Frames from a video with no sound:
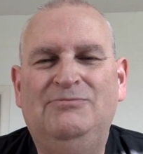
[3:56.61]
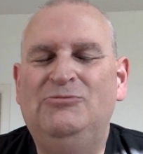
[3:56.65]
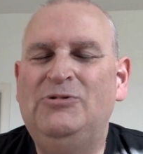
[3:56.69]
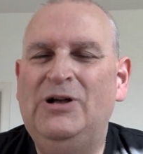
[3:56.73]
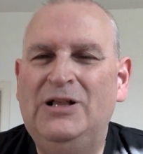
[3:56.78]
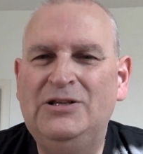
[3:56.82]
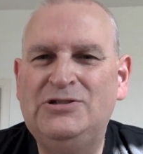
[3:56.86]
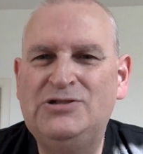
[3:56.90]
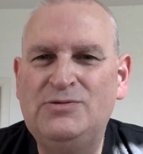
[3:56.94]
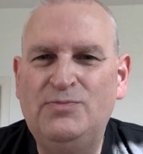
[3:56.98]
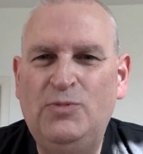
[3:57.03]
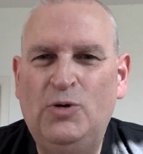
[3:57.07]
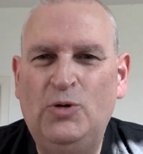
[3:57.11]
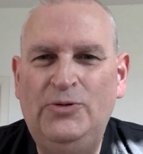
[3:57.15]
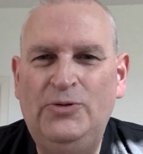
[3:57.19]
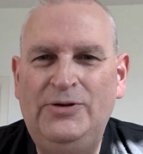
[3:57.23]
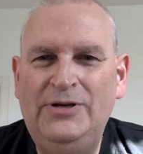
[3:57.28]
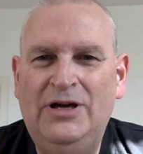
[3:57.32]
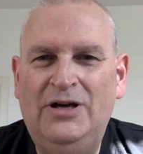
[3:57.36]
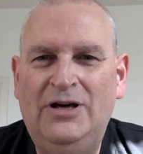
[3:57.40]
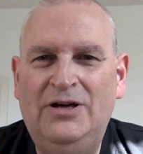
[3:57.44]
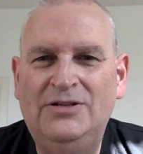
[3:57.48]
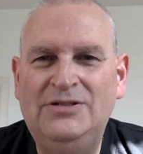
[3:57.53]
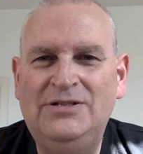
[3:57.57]
well, support
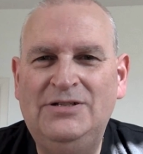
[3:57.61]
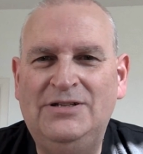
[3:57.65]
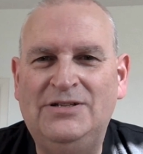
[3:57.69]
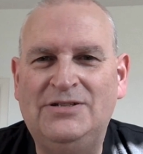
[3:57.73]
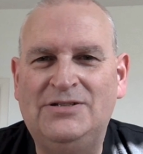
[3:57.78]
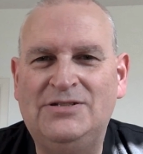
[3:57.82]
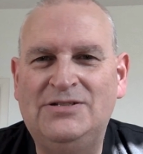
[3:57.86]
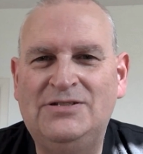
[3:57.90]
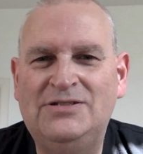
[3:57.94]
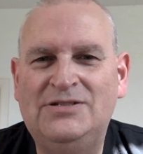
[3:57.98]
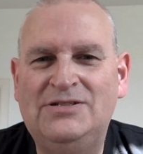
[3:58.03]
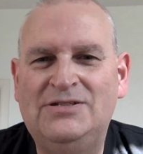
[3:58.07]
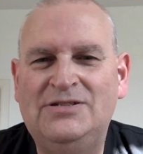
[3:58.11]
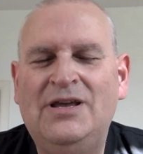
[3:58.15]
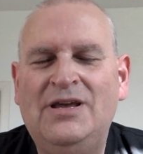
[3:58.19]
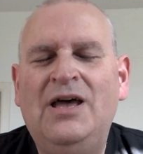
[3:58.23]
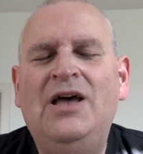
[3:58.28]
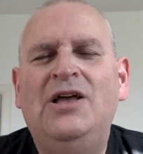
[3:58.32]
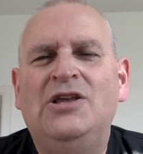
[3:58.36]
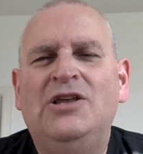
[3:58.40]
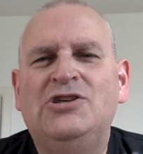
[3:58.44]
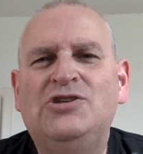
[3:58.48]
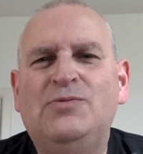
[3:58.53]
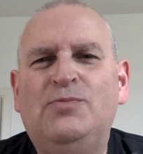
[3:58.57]
the artists,
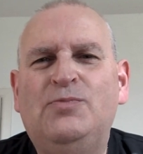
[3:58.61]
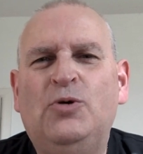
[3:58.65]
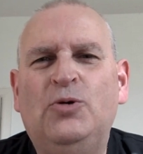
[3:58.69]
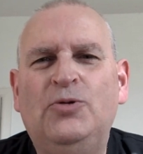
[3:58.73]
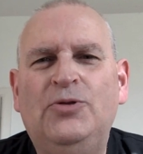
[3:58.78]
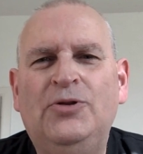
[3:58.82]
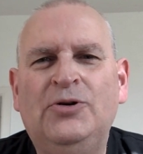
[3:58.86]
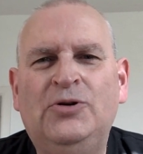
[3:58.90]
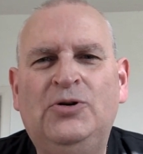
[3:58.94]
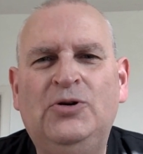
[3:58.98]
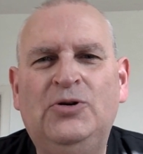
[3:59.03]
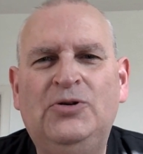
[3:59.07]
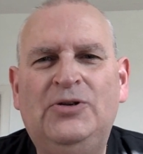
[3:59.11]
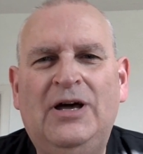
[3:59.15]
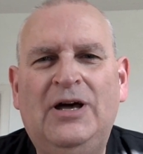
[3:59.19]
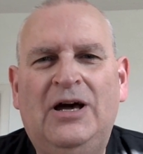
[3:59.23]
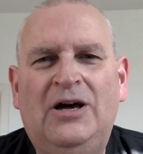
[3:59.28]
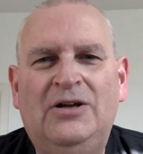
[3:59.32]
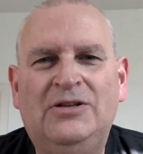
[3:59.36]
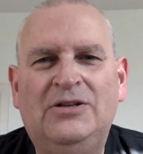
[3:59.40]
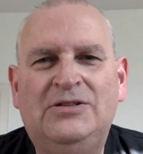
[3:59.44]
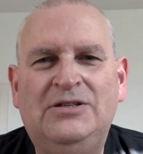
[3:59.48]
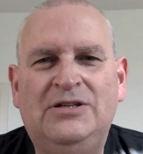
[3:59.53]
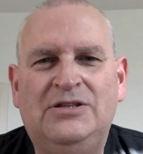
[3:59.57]
support the good
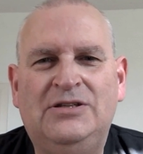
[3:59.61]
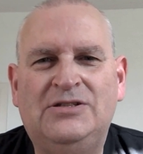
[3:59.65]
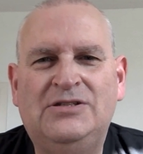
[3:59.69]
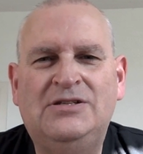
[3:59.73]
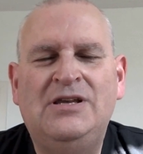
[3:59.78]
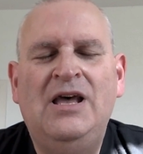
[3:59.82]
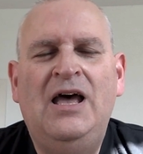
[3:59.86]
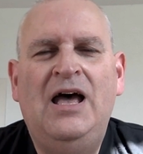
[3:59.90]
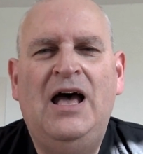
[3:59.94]
artists.